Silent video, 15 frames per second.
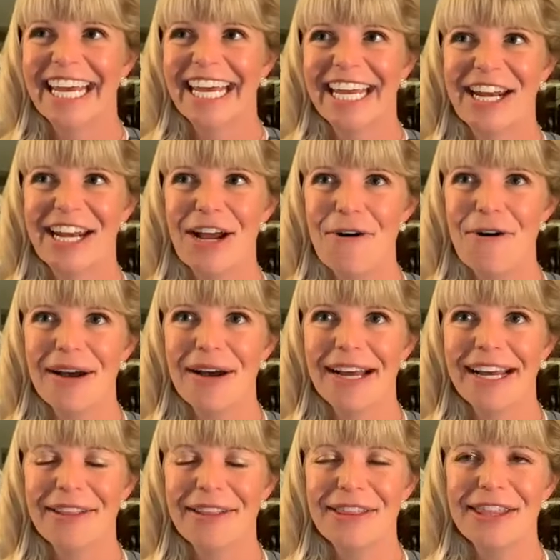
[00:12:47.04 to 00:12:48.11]
you know,
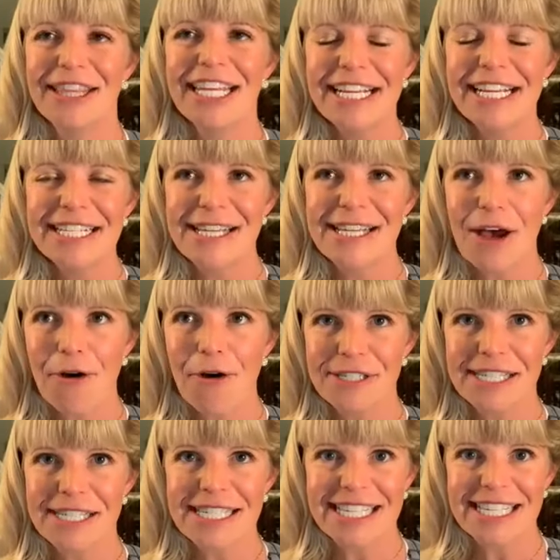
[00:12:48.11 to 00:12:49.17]
these
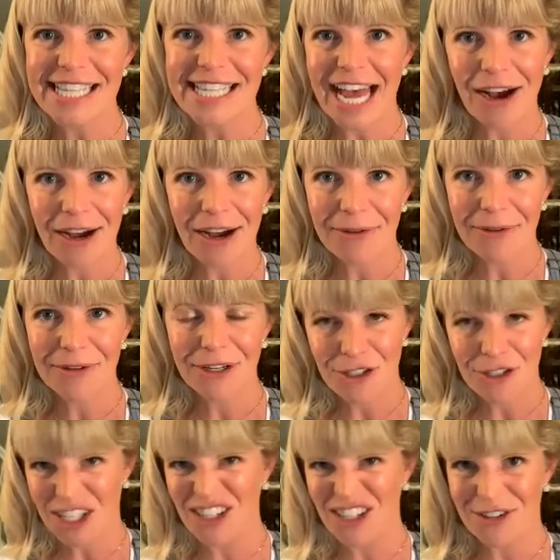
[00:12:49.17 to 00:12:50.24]
hostesses that
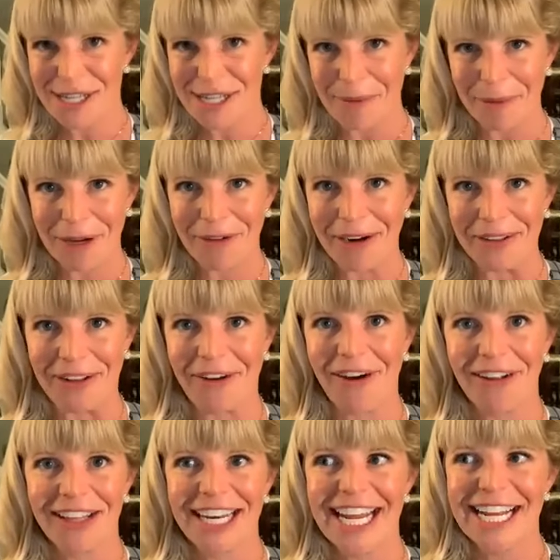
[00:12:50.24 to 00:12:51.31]
usually do something around the
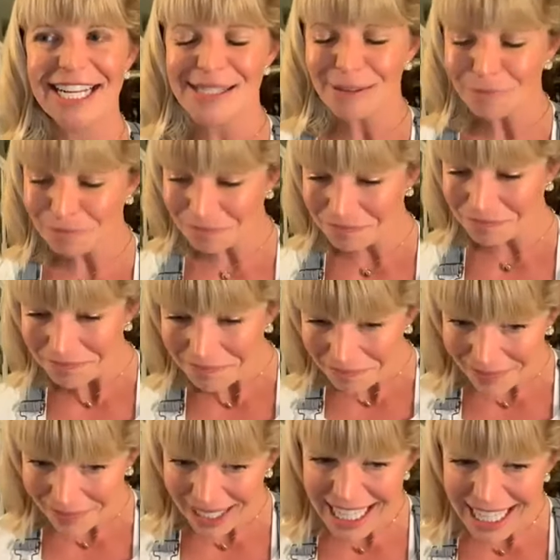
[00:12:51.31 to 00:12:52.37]
holidays,
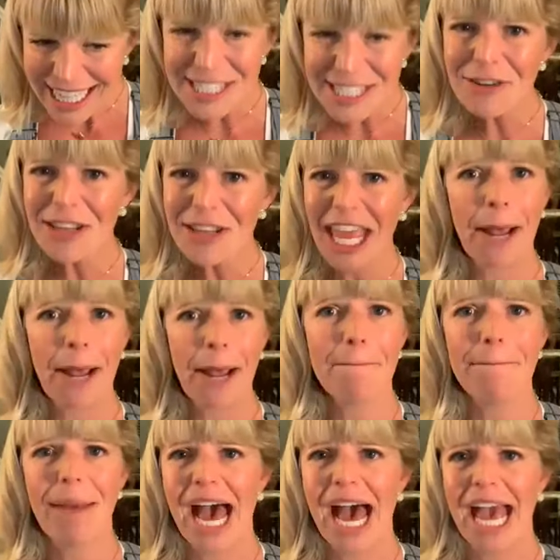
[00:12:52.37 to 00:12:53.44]
these are like
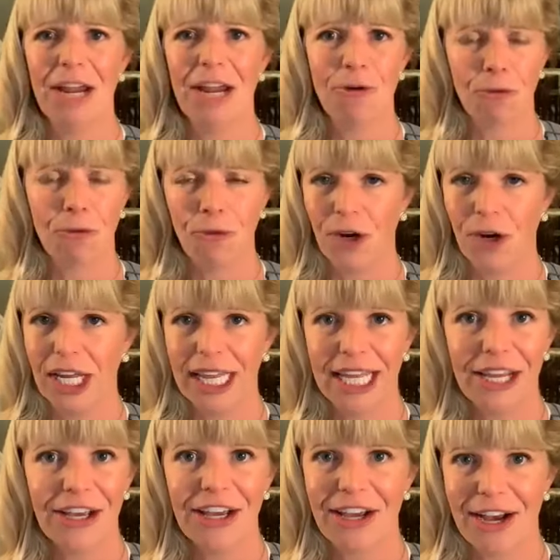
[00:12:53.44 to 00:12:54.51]
my really
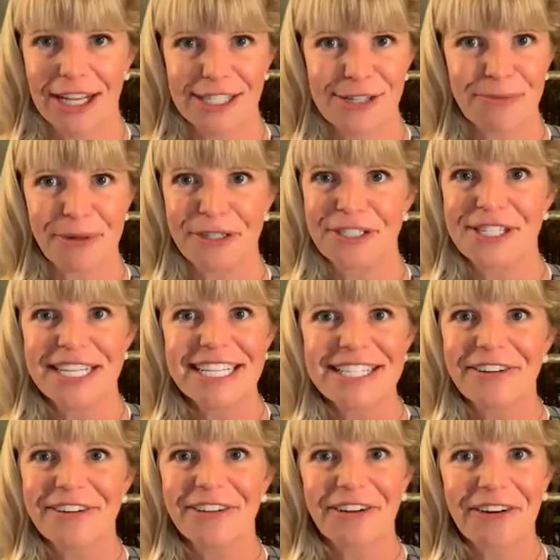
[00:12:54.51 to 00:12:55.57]
good customers. These
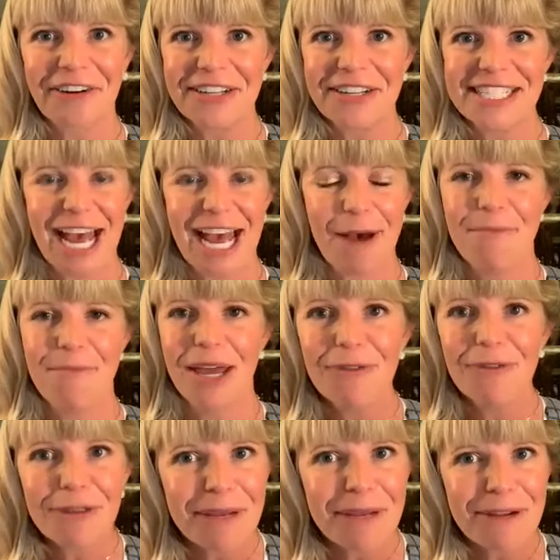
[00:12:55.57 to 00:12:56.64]
are the girls that have been
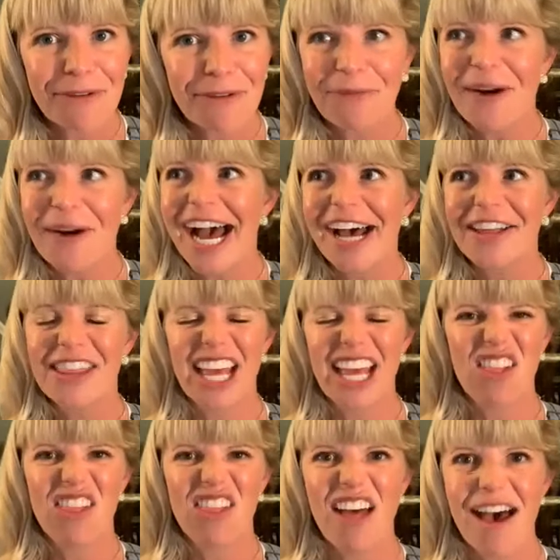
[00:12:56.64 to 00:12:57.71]
with me for a while. They
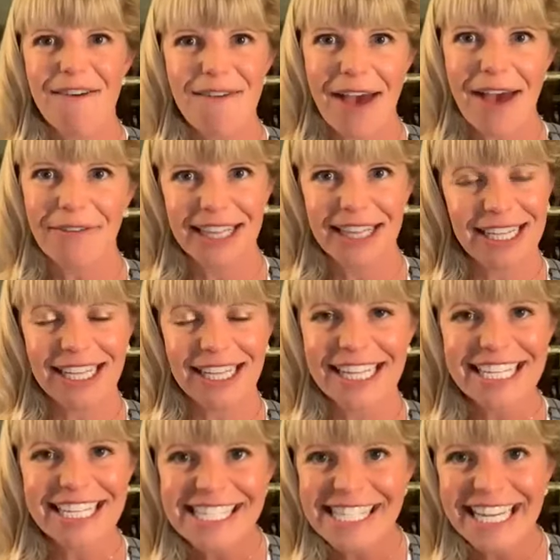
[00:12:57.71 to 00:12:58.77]
love everything that
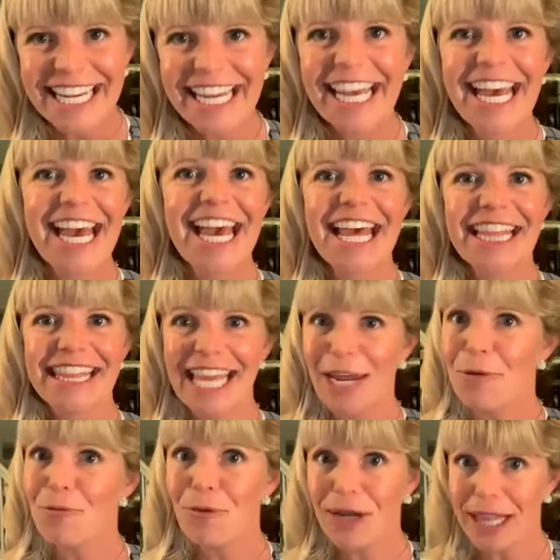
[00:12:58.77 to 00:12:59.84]
they see. They
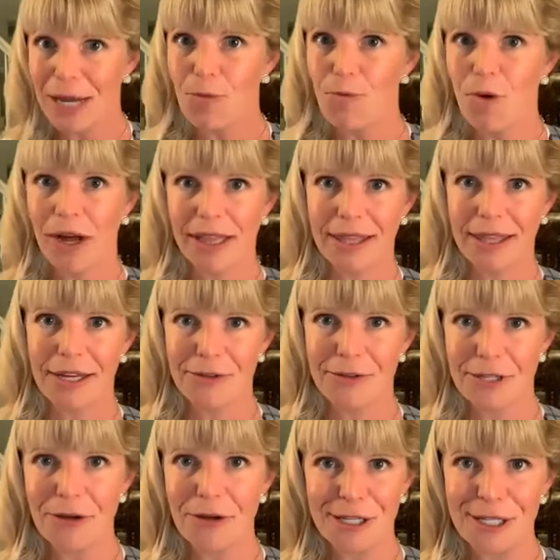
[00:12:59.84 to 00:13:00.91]
really want those
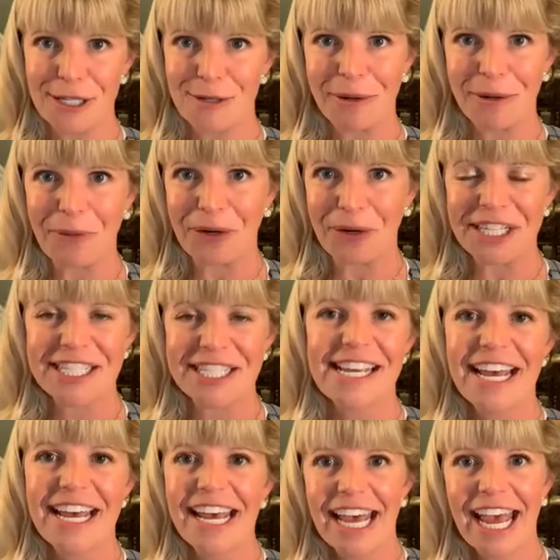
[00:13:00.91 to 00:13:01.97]
Hostess rewards.
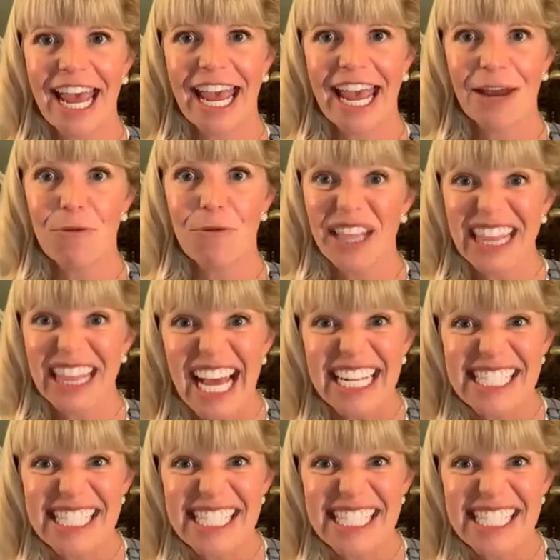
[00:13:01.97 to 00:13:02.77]
And with that